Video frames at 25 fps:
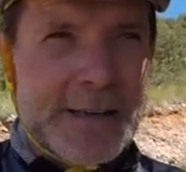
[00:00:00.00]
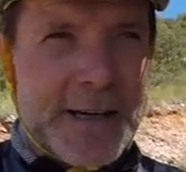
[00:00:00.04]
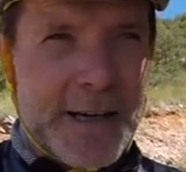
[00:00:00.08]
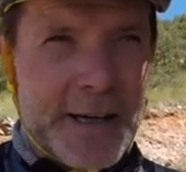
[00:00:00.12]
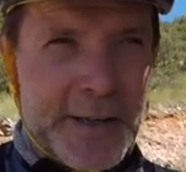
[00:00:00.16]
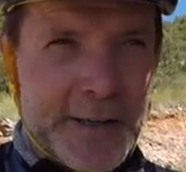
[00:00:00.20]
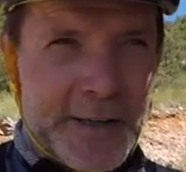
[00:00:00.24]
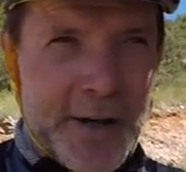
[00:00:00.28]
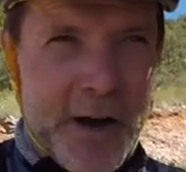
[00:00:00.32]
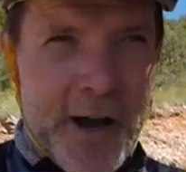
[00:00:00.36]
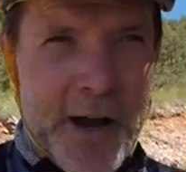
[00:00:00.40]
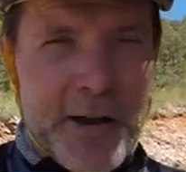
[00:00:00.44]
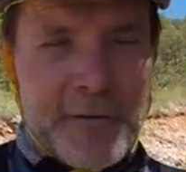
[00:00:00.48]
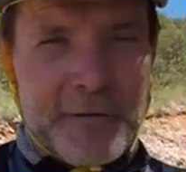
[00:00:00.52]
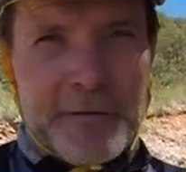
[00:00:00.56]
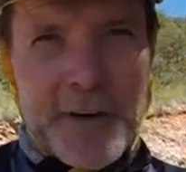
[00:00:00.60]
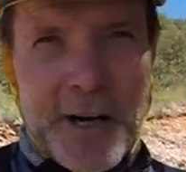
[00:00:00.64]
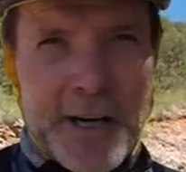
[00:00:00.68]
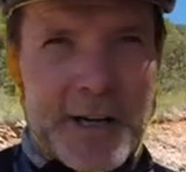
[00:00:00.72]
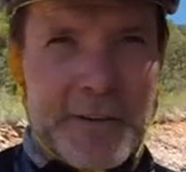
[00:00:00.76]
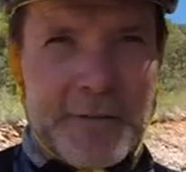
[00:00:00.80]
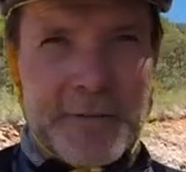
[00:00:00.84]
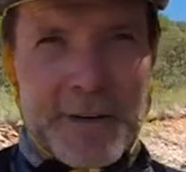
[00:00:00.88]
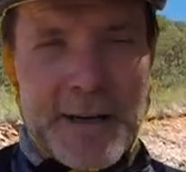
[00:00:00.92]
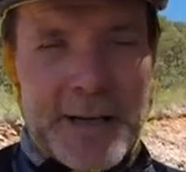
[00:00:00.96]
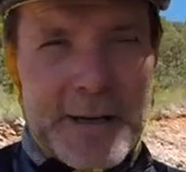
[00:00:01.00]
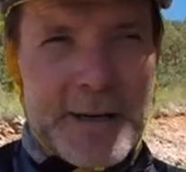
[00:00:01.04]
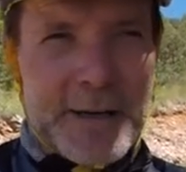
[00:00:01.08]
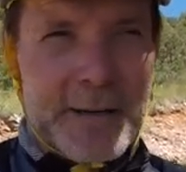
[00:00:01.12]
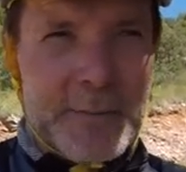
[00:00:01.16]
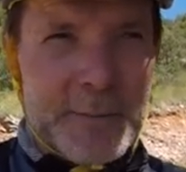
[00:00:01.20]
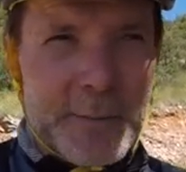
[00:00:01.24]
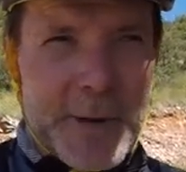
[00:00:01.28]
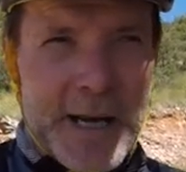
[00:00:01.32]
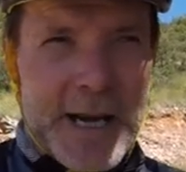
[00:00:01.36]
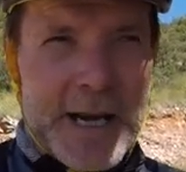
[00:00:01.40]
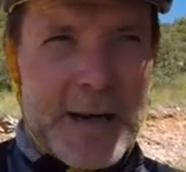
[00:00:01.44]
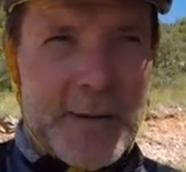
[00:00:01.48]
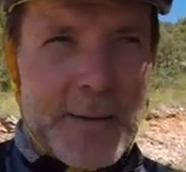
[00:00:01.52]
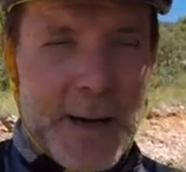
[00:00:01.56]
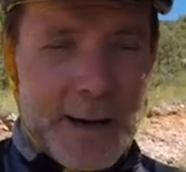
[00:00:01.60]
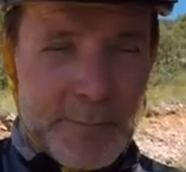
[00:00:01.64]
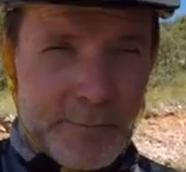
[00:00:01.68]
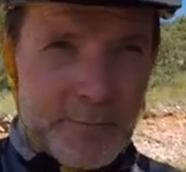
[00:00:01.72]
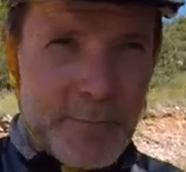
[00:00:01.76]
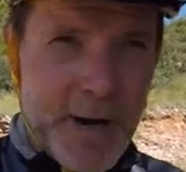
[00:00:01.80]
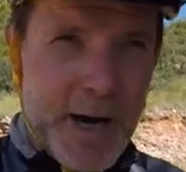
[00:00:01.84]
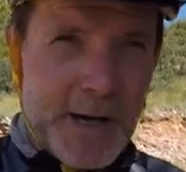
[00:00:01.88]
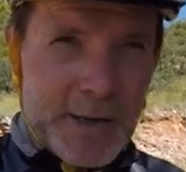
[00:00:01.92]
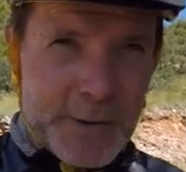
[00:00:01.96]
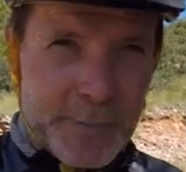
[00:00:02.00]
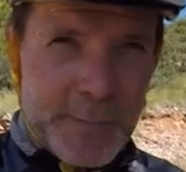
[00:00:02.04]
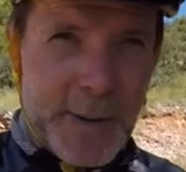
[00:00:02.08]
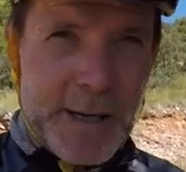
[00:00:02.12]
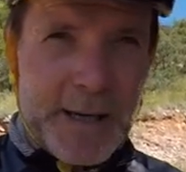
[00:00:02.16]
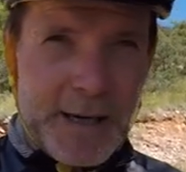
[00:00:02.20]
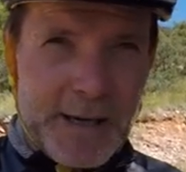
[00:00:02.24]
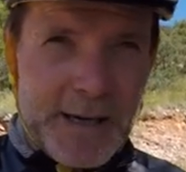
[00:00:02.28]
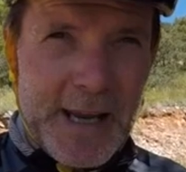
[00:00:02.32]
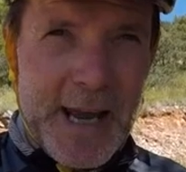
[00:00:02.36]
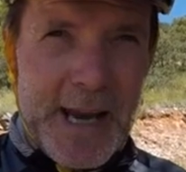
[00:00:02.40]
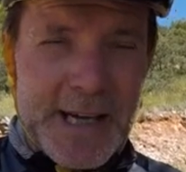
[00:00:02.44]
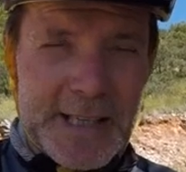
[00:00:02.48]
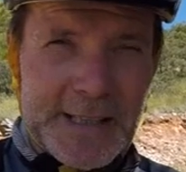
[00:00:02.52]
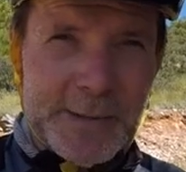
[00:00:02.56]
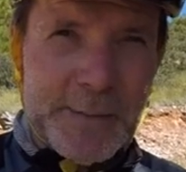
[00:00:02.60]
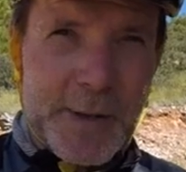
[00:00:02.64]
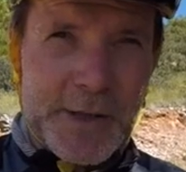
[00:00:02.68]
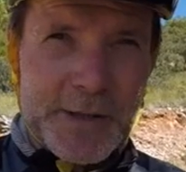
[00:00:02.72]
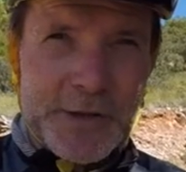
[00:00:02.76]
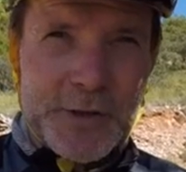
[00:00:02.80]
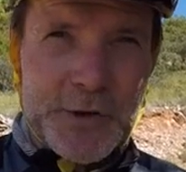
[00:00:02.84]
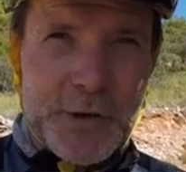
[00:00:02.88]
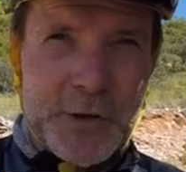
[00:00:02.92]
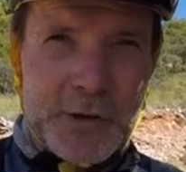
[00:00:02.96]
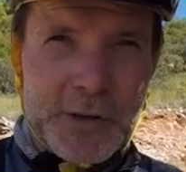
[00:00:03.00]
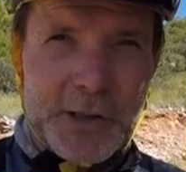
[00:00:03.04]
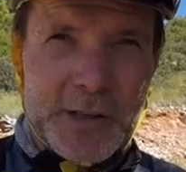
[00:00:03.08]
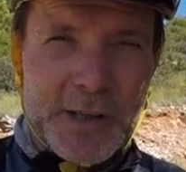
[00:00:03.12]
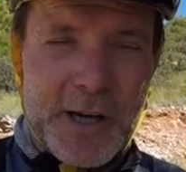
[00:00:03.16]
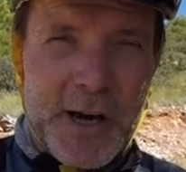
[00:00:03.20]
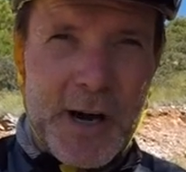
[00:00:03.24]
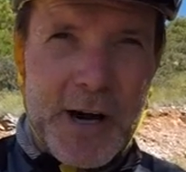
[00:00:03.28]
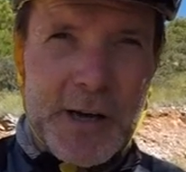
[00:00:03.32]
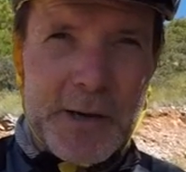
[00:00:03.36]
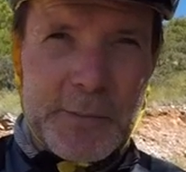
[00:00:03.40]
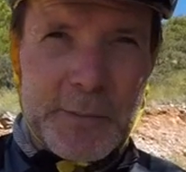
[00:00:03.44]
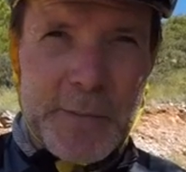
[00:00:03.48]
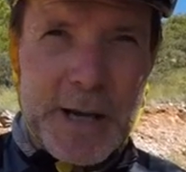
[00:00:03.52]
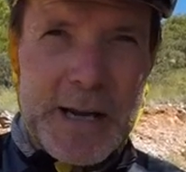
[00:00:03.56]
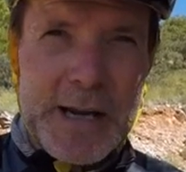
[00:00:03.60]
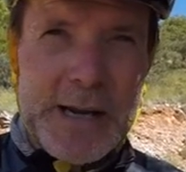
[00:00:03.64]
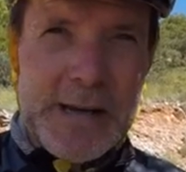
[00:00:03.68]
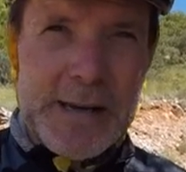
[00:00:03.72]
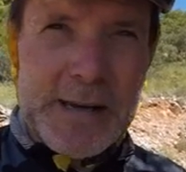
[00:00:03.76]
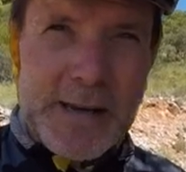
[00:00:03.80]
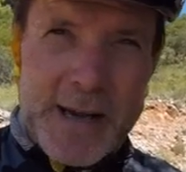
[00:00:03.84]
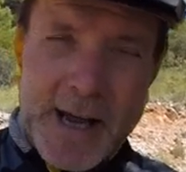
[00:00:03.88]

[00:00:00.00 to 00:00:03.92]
And the guy in front of me who had much bigger legs, much stronger guy than me,